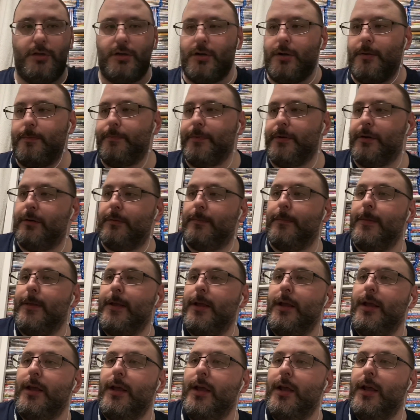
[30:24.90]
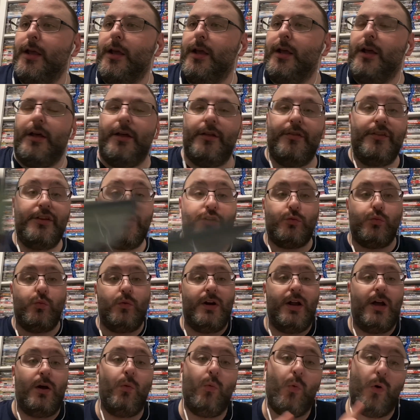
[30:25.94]
up there. This
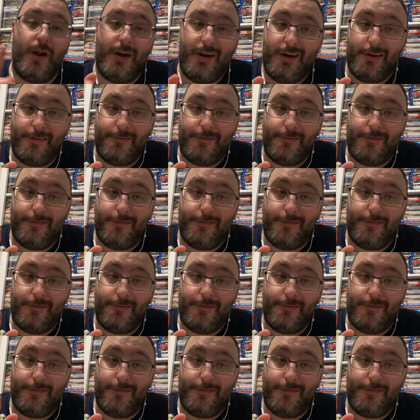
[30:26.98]
one I wanted